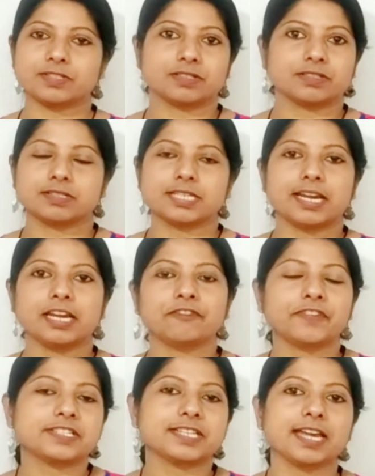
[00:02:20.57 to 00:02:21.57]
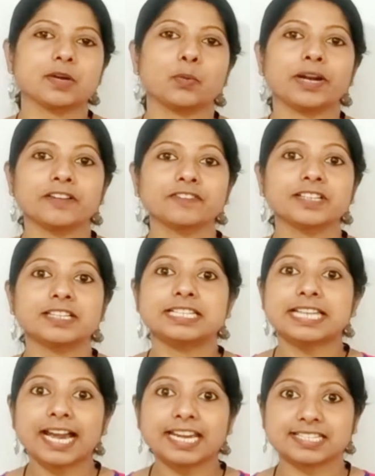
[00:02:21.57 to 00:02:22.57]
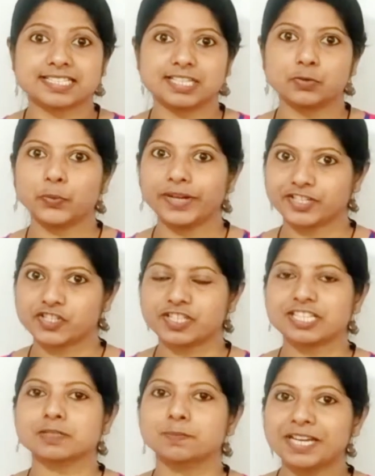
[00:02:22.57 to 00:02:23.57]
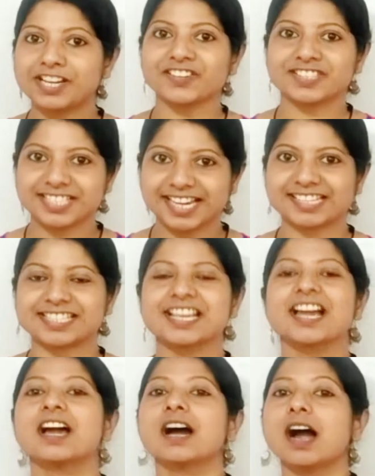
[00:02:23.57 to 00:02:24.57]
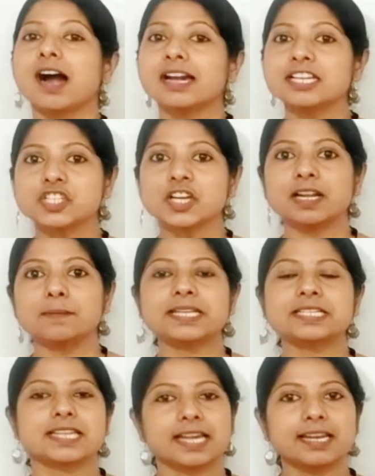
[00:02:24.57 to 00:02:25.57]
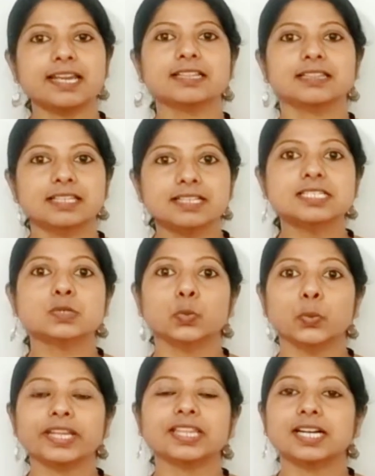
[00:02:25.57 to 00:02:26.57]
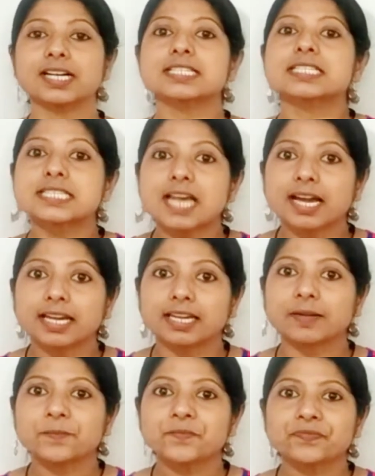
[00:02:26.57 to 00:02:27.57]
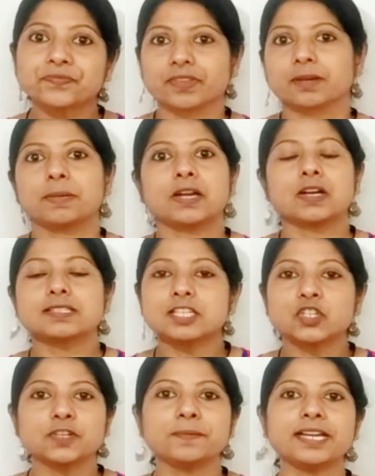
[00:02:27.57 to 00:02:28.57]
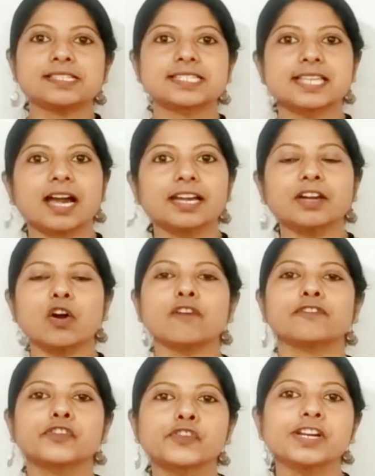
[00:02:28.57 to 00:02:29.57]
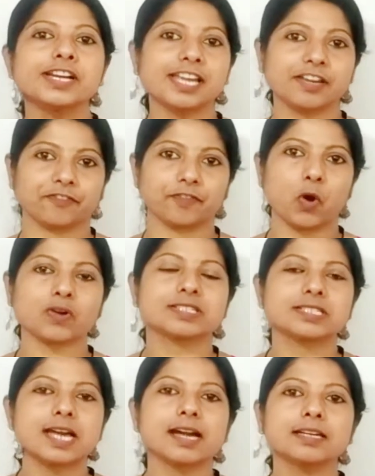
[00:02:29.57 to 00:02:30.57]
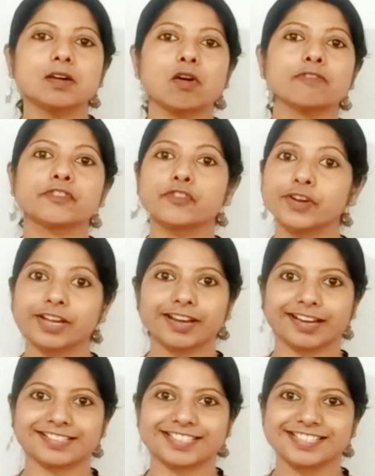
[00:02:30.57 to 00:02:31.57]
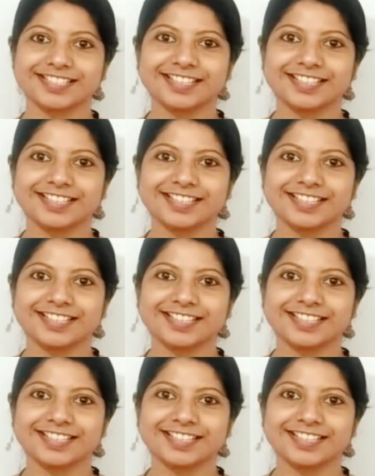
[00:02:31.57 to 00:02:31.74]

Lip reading: Say if we take one of the lines in which the speaker says, I shall be telling this with a sigh, because it could be a sigh of relief or sigh of regret.